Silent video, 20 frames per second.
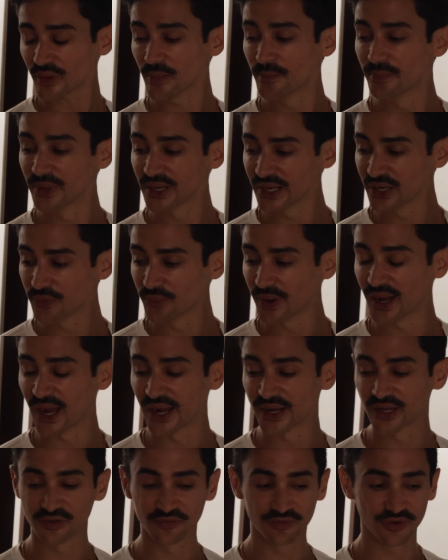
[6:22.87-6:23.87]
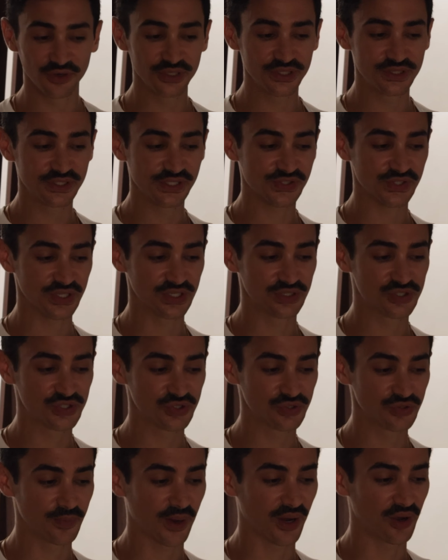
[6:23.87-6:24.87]
But anyway, I converted this
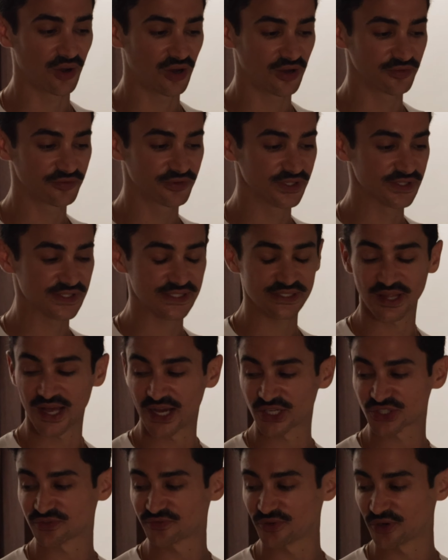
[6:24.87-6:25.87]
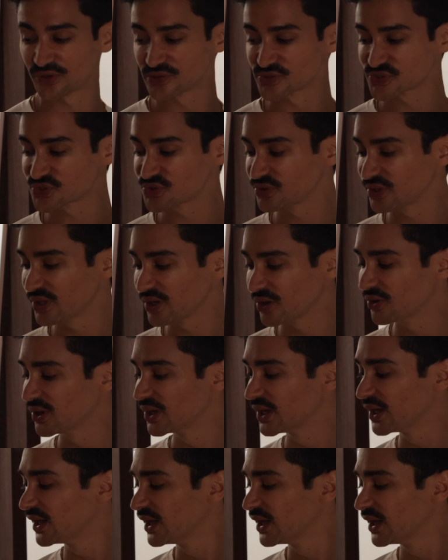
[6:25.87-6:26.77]
into my office slash photo studio.